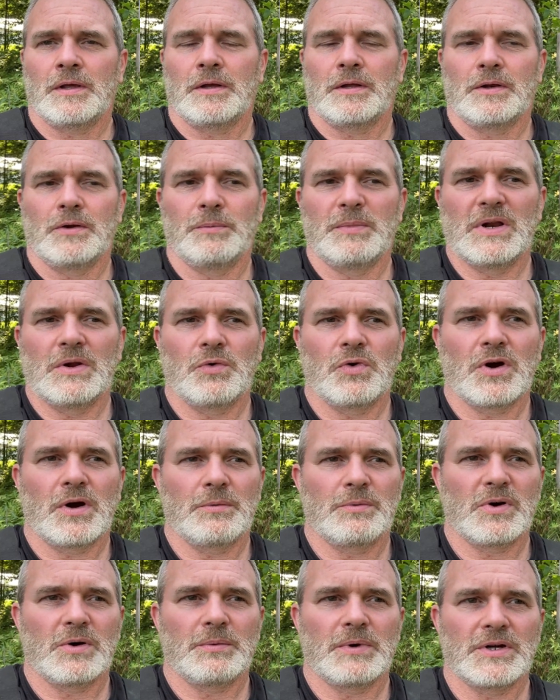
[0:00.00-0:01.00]
no matter where I
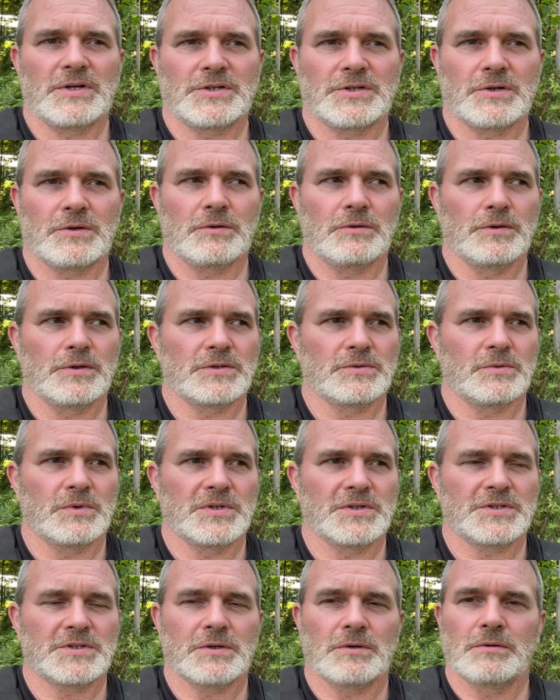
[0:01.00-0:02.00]
put my shoulders,
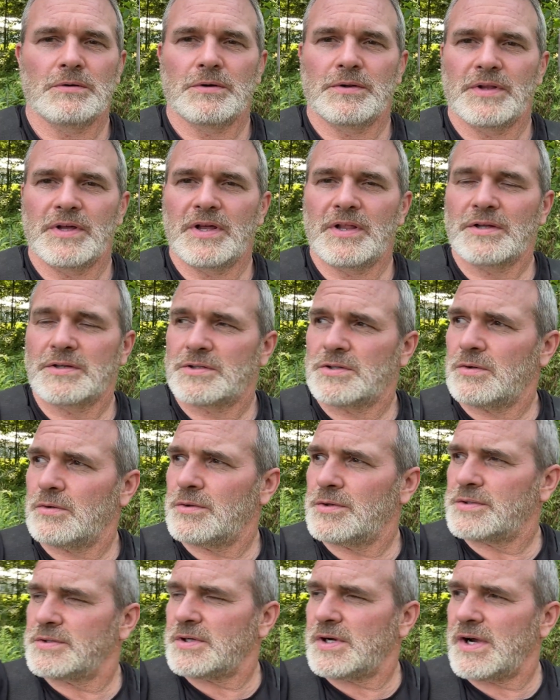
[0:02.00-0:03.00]
one shoulder or the other
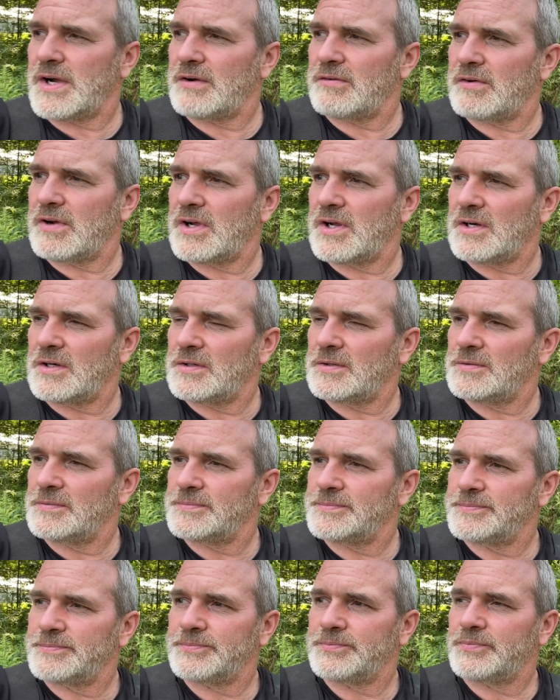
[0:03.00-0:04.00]
shoulders are
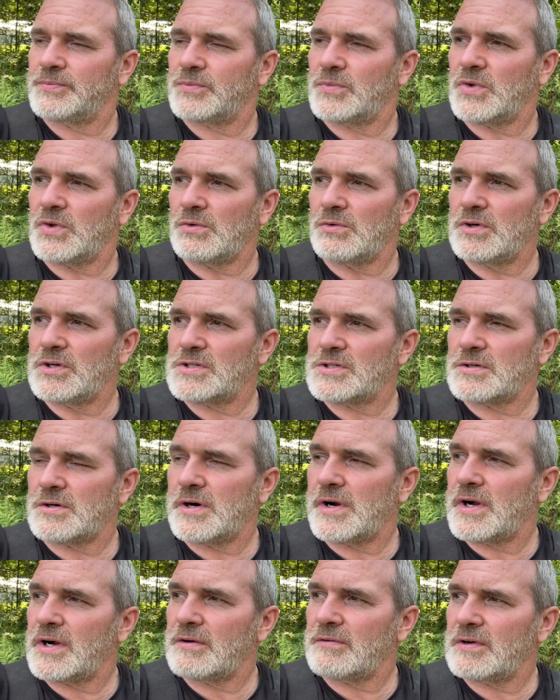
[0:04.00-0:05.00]
aggravating, the wrists are
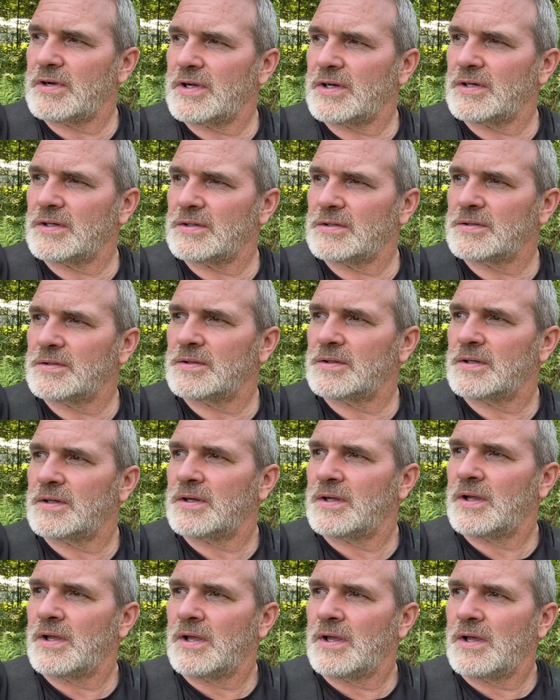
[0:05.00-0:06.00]
aggravating.
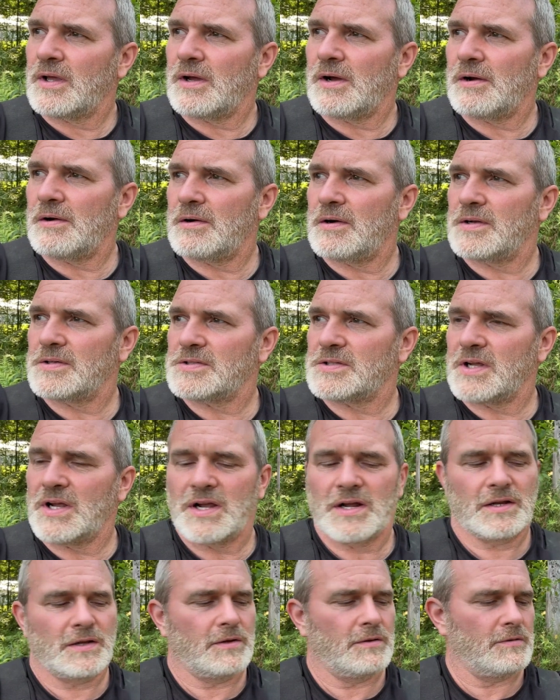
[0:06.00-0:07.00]
I don't
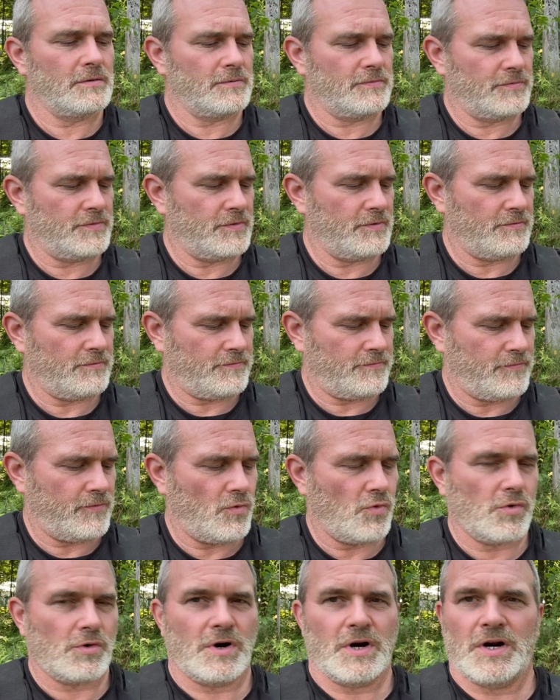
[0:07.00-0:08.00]
understand the
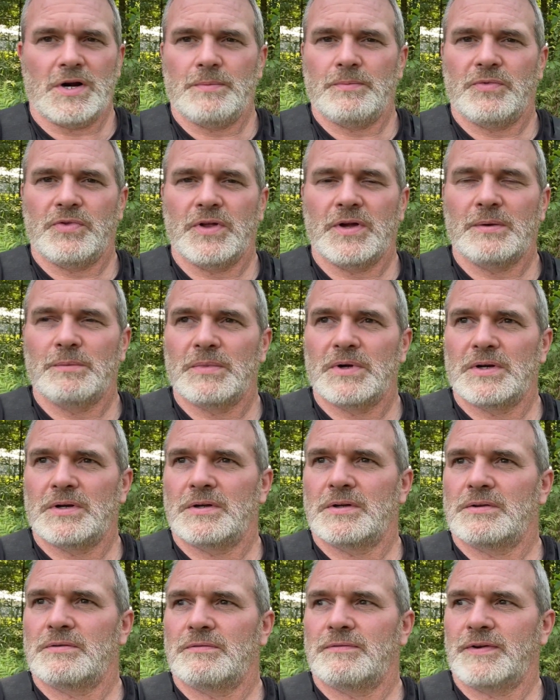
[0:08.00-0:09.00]
forearm thing, but
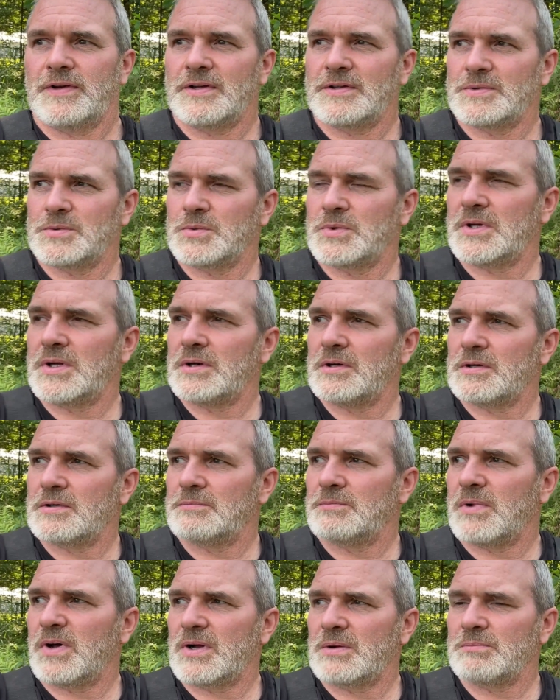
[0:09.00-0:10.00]
it feels weird.
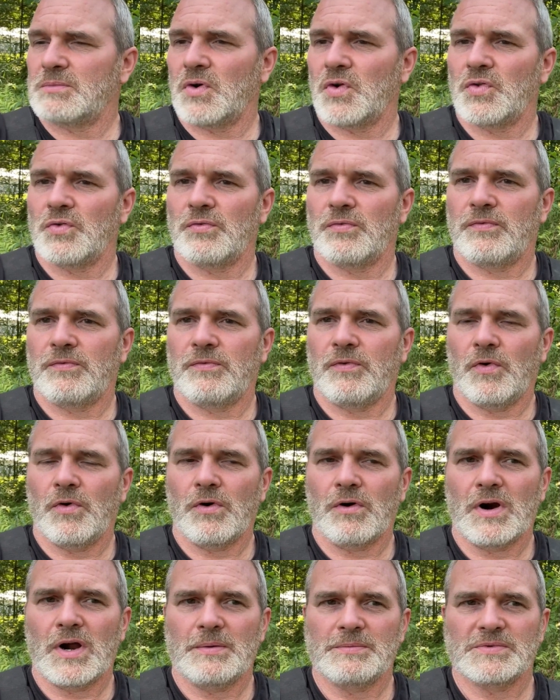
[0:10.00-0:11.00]
Like both
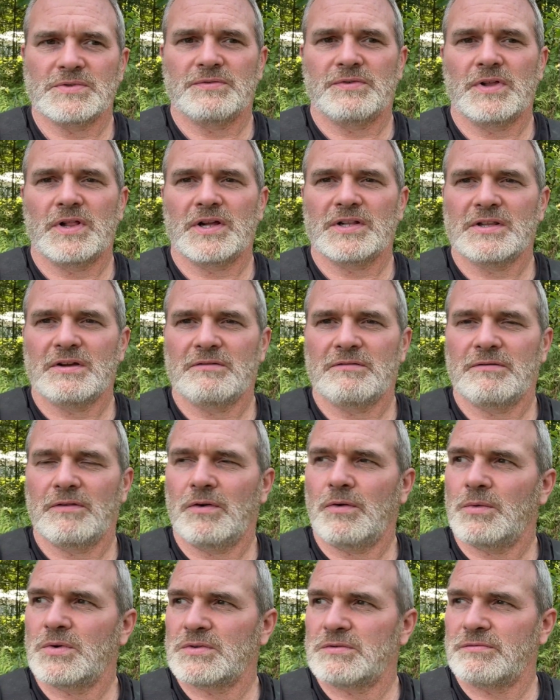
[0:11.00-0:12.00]
forearms feel like they're
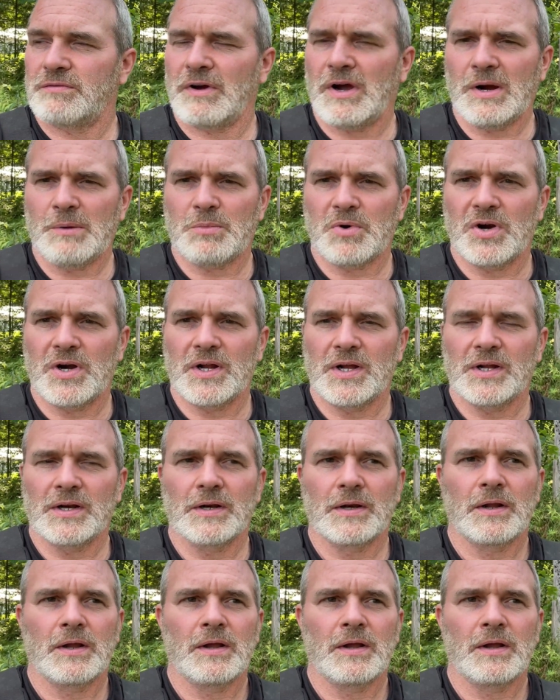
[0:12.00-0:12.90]
almost vibrating,